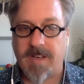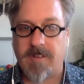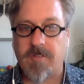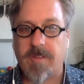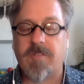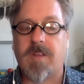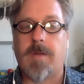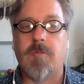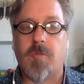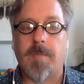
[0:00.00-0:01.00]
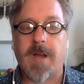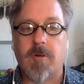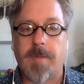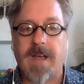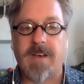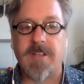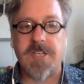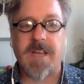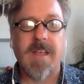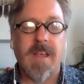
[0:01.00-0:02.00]
So this comes from
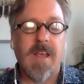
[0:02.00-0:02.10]
microbiology.